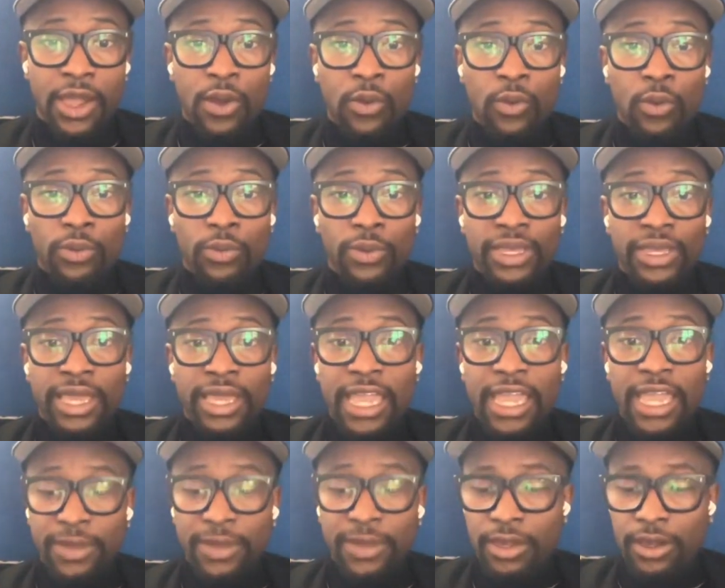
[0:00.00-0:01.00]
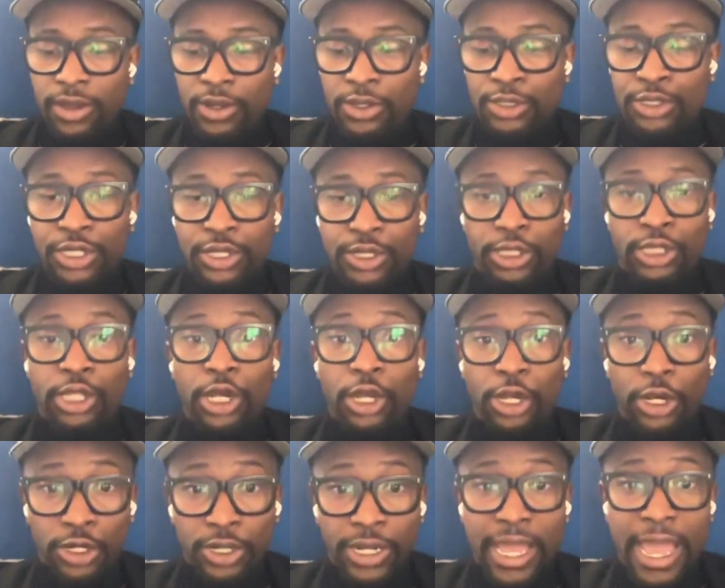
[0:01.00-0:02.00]
when we came here to
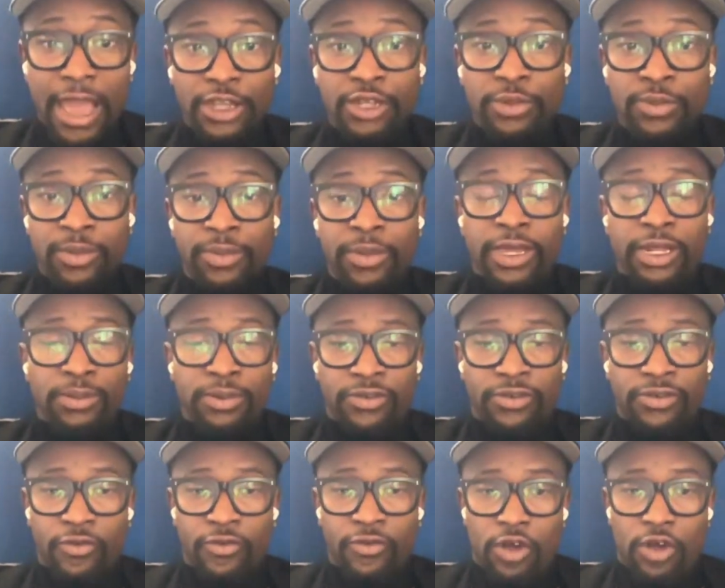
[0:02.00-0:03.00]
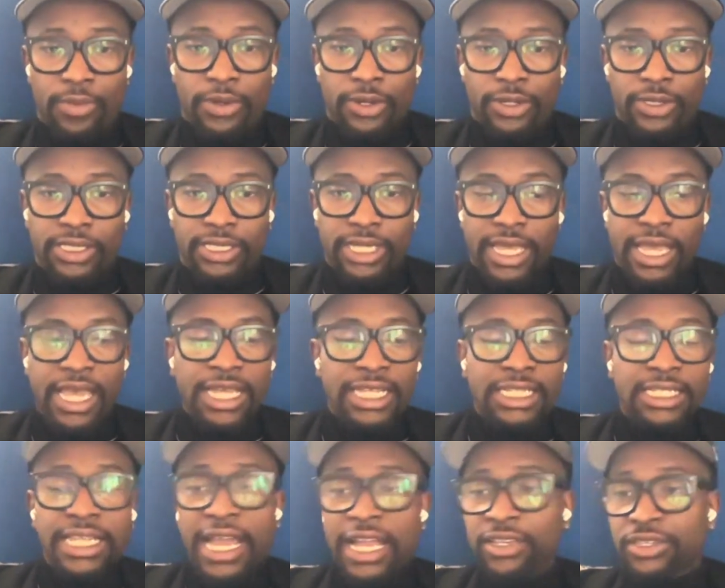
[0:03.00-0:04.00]
learn how to be better performers,
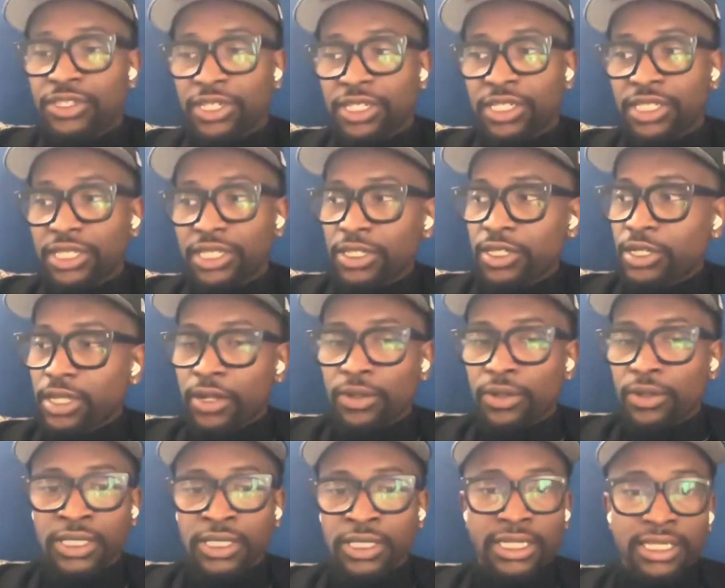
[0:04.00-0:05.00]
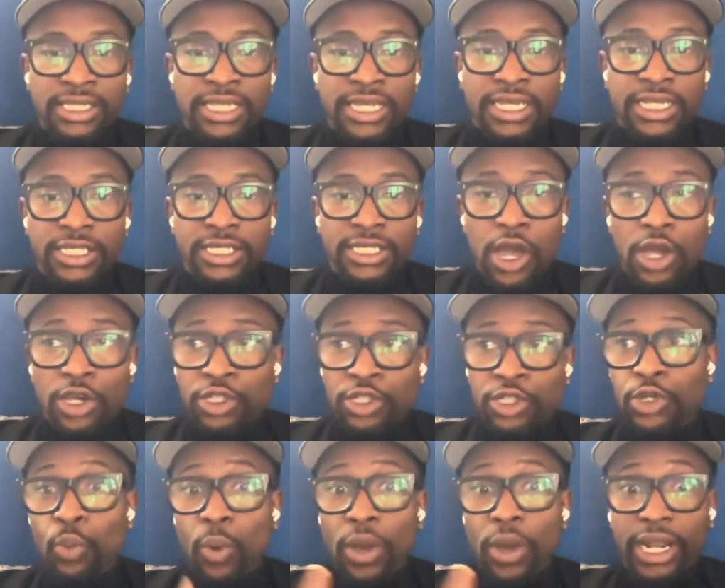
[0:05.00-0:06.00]
not just you know sit and sing songs to
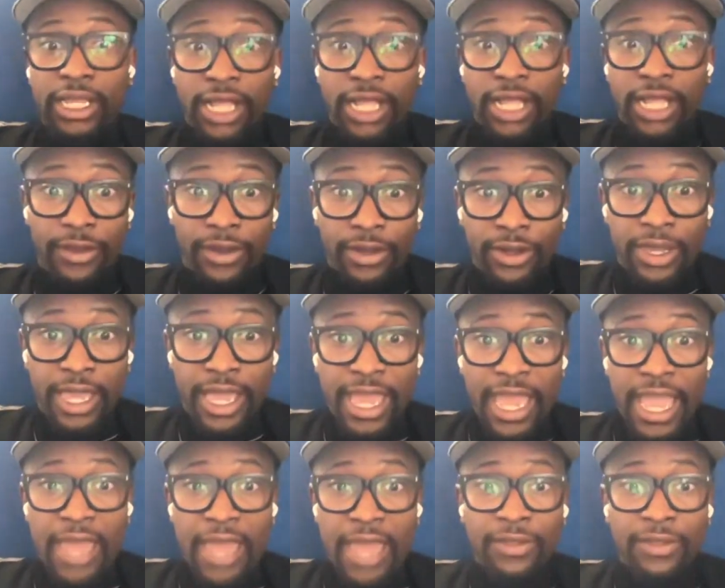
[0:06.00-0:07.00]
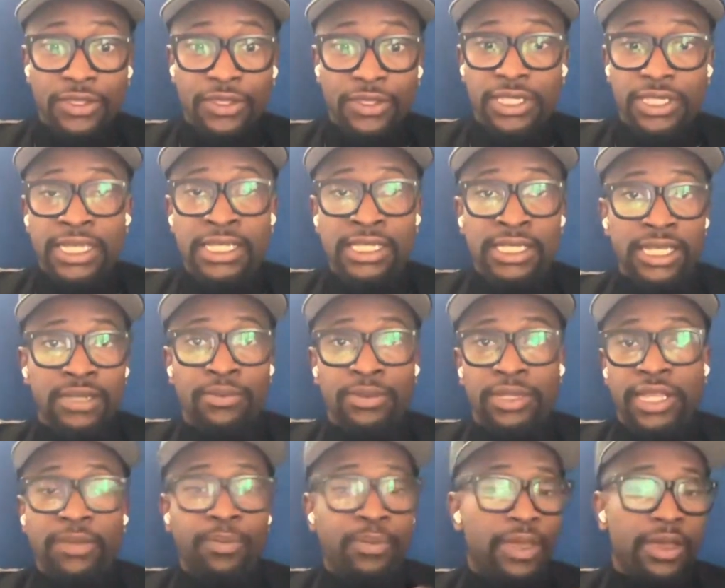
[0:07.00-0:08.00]
one another and then just like sit and
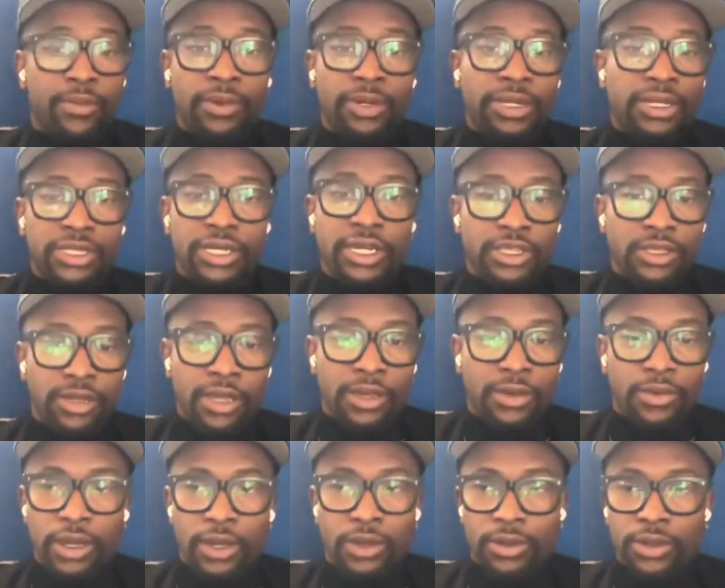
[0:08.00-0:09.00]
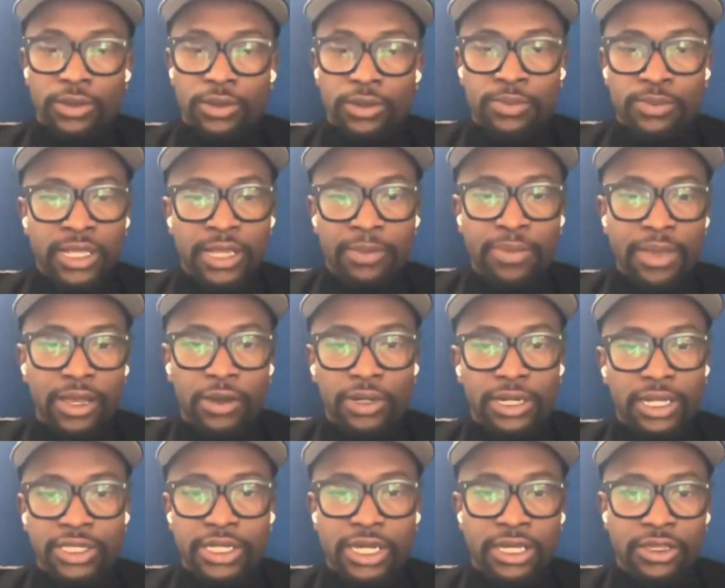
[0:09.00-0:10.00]
nitpick one each other, uh, uh nitpick one
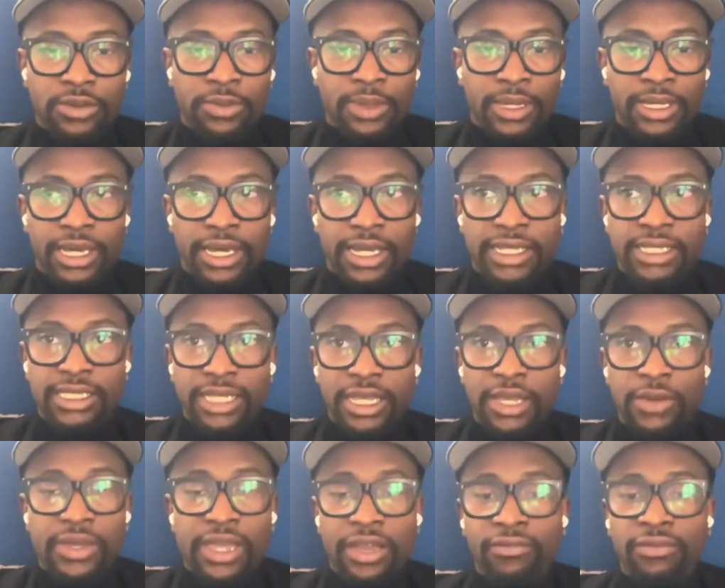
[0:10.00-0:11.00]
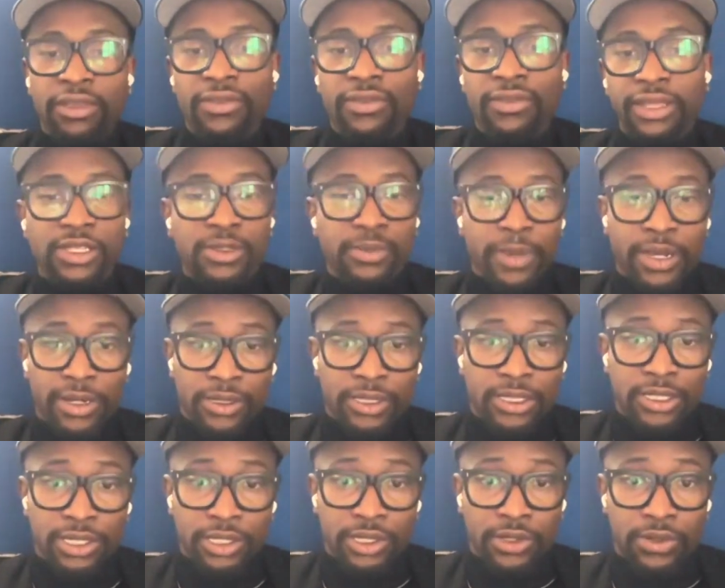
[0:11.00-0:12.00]
each other because we have nothing else better to
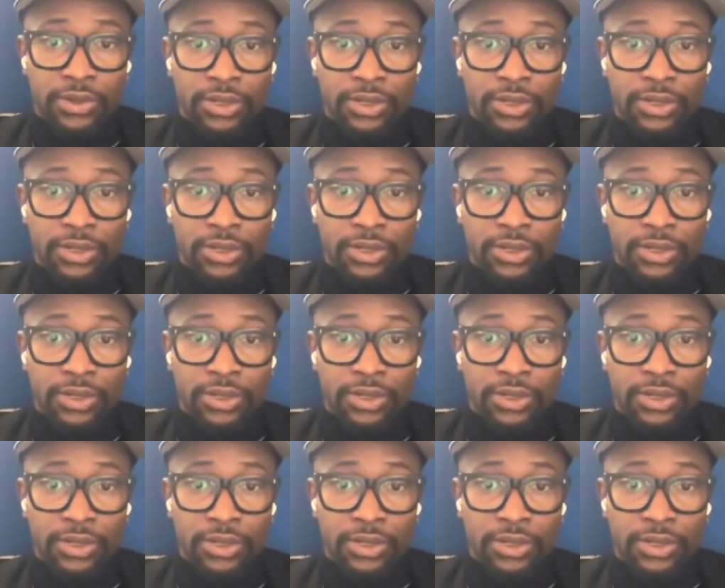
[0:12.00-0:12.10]
do.